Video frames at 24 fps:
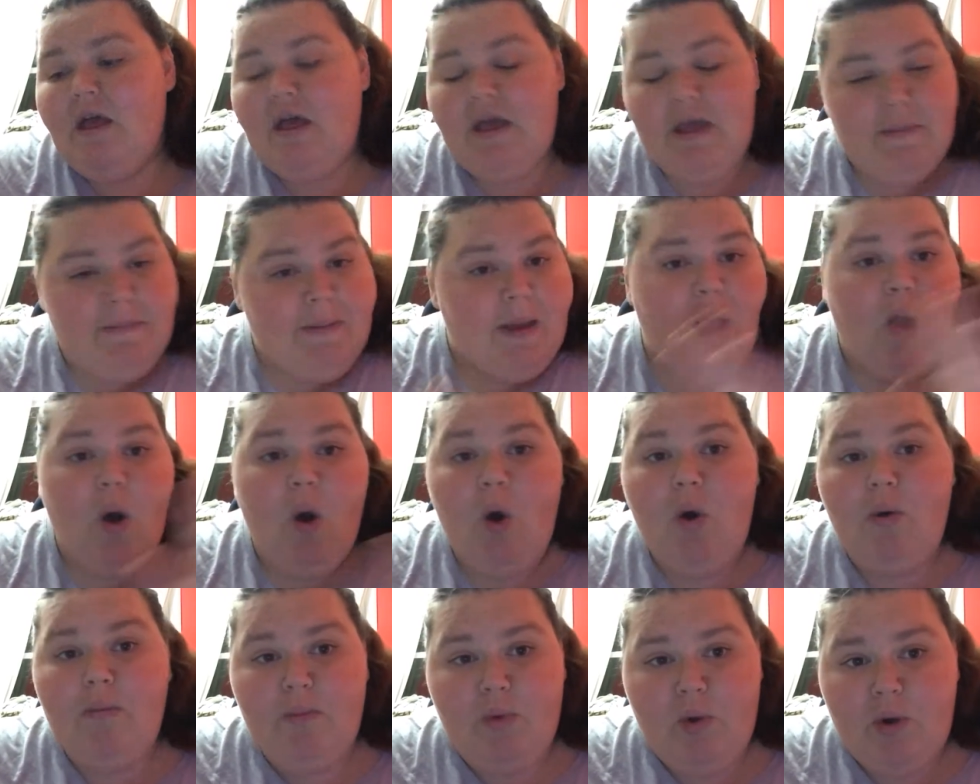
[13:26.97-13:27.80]
And my
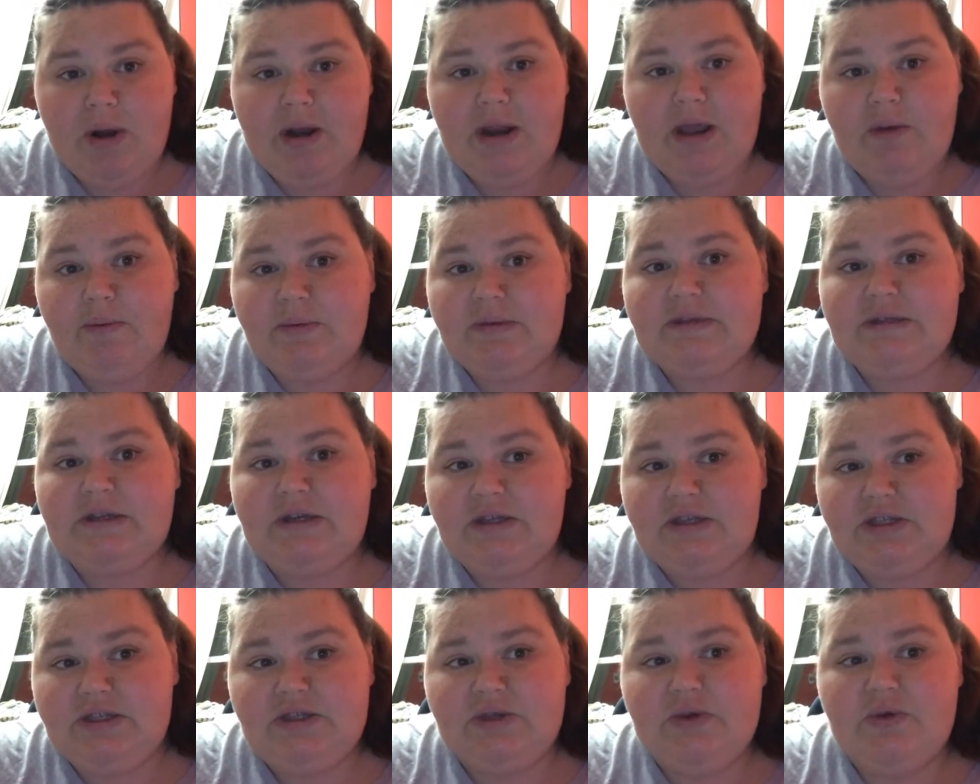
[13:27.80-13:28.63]
whole morning was
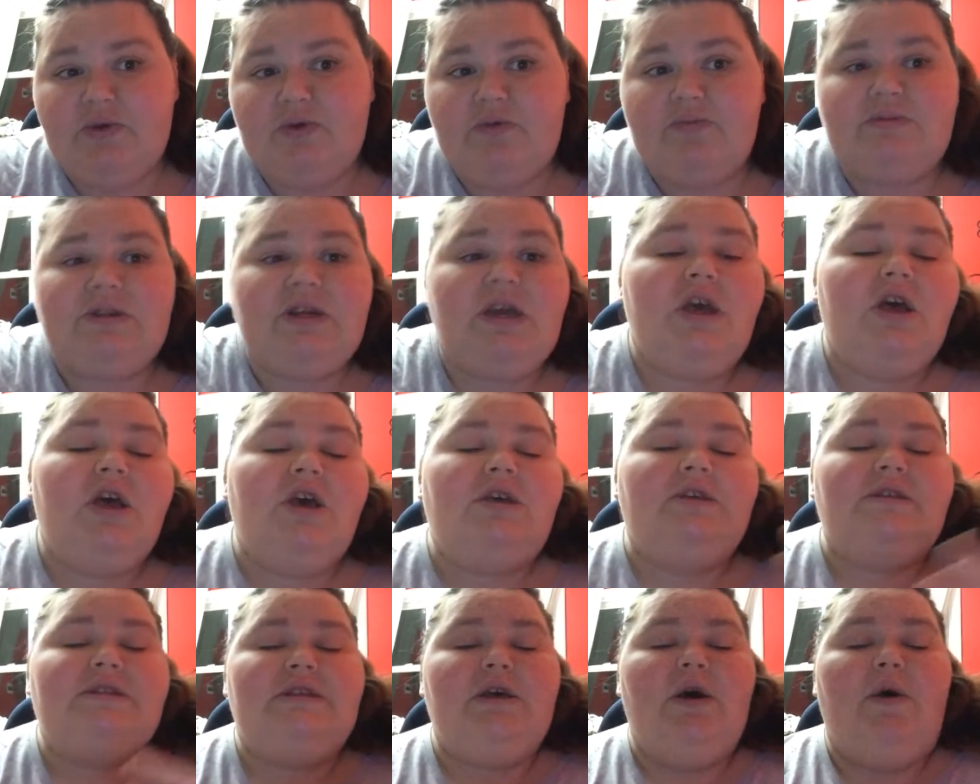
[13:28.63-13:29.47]
consumed.
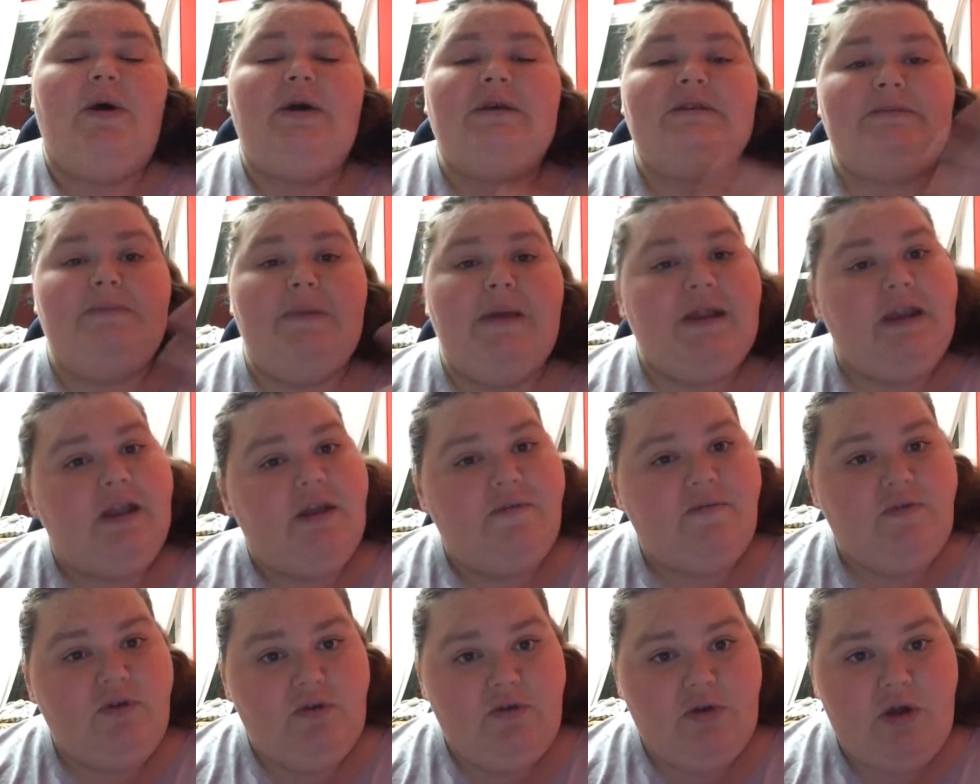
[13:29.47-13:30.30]
So, as many
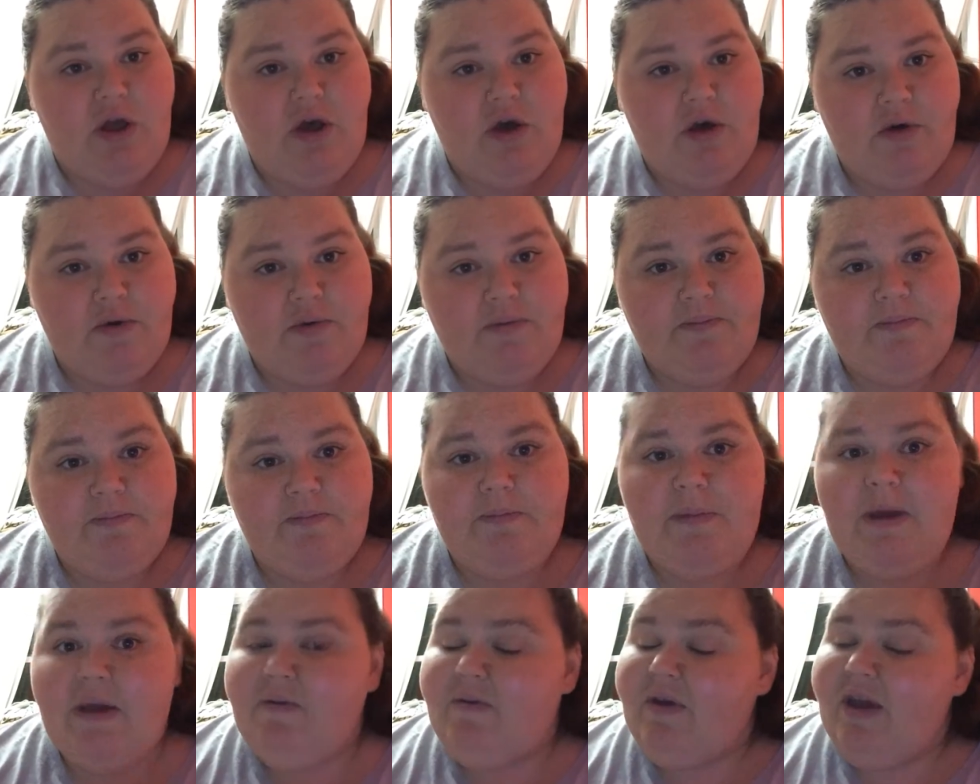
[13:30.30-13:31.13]
of you know,
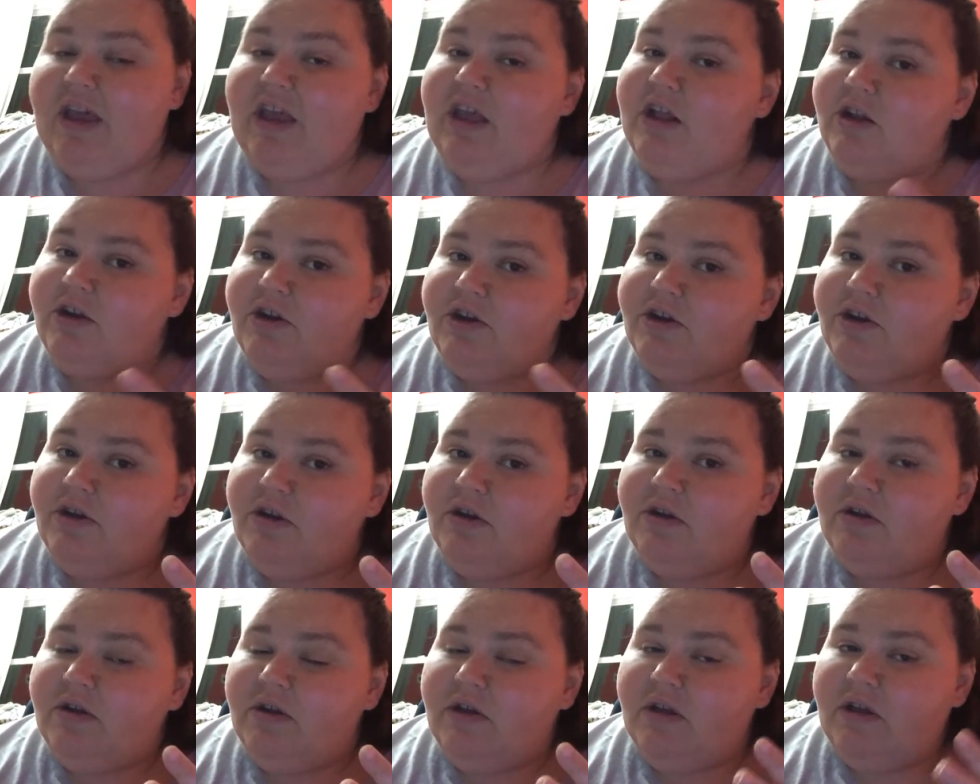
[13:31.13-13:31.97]
my regular
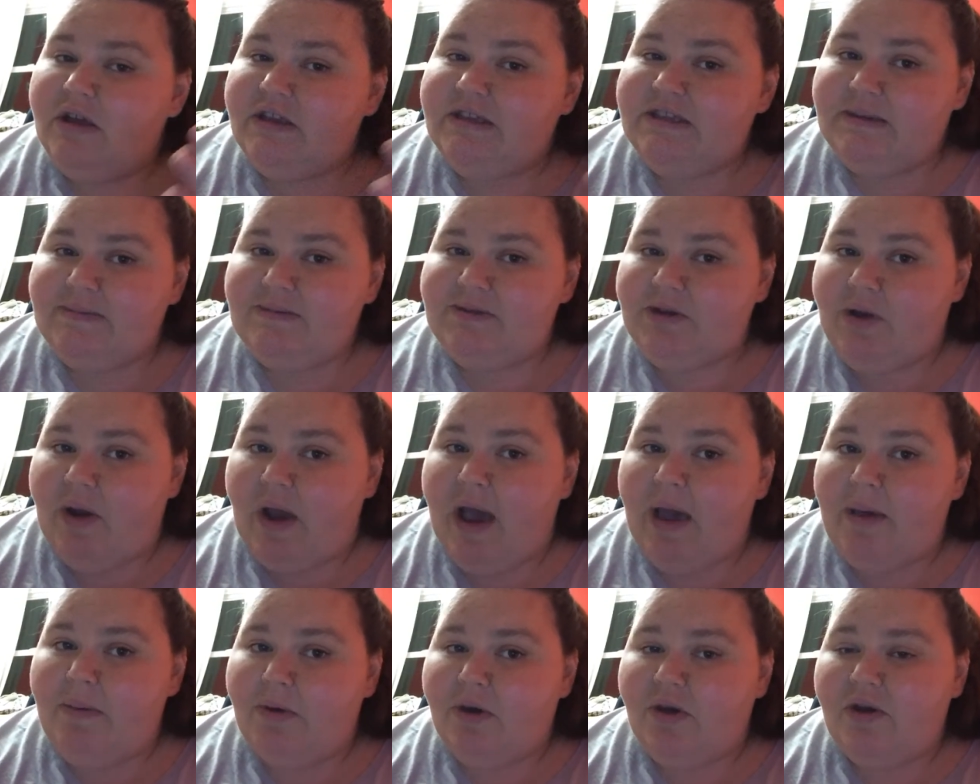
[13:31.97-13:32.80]

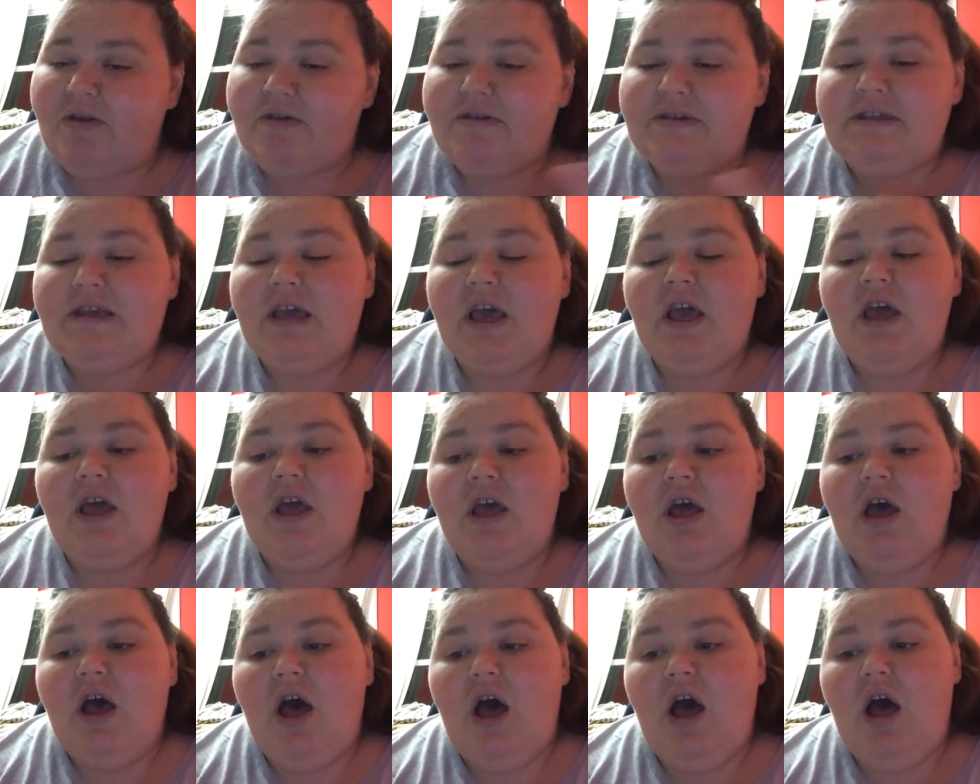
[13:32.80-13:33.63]
subscribers,
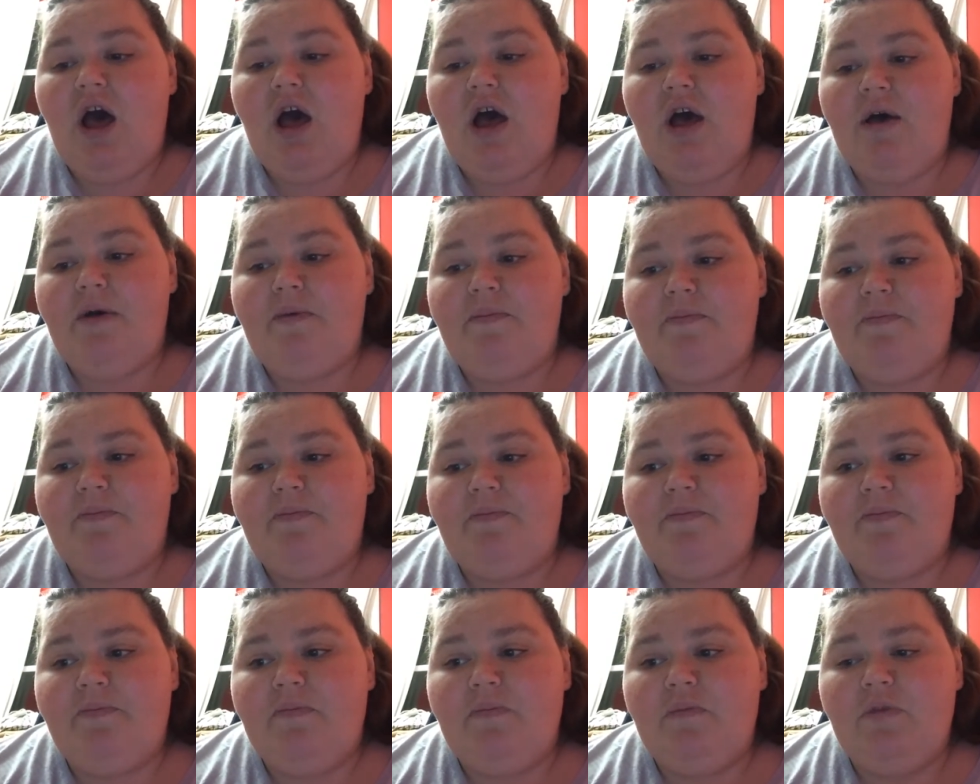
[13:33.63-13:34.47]

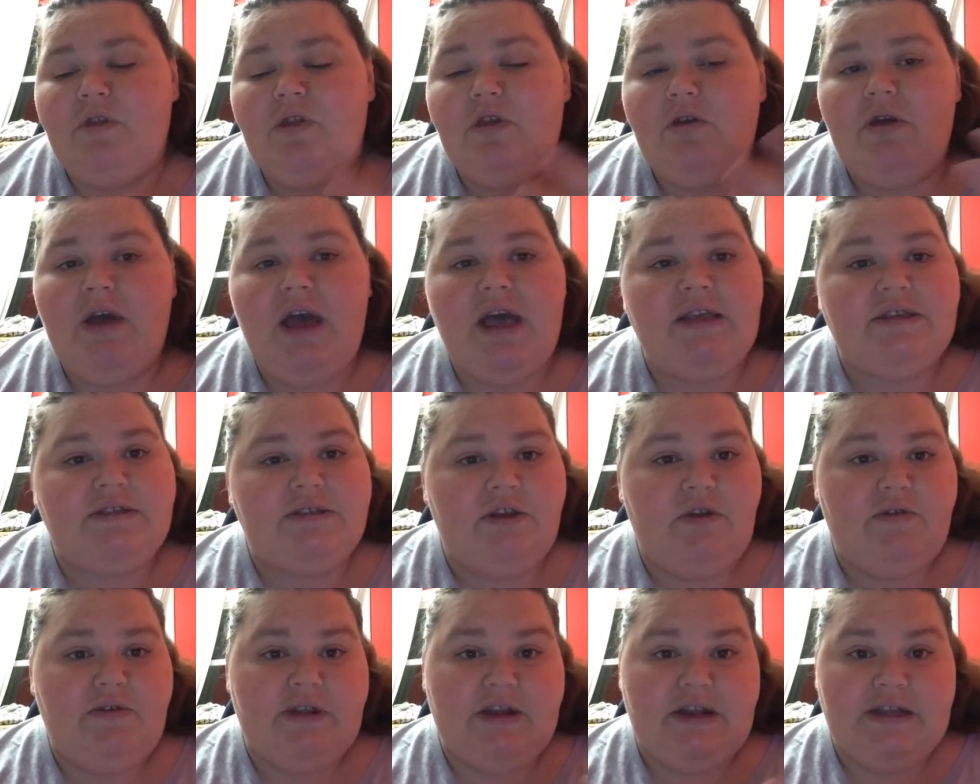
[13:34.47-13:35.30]
um, you guys
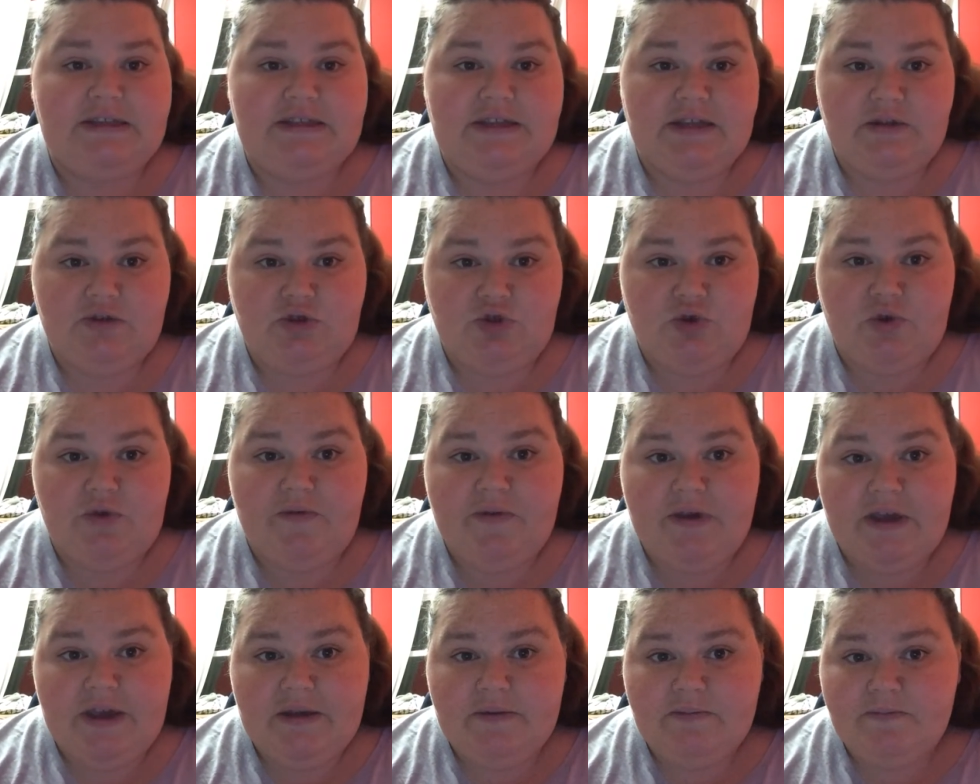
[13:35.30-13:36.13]
know that I sell
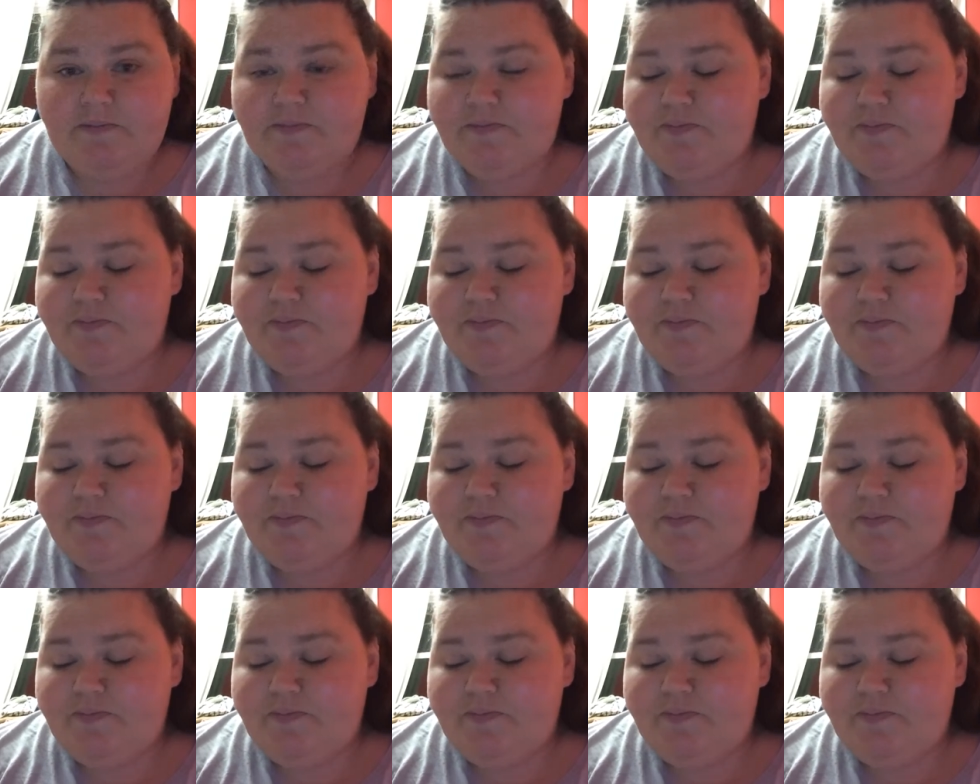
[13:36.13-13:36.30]
jewelry.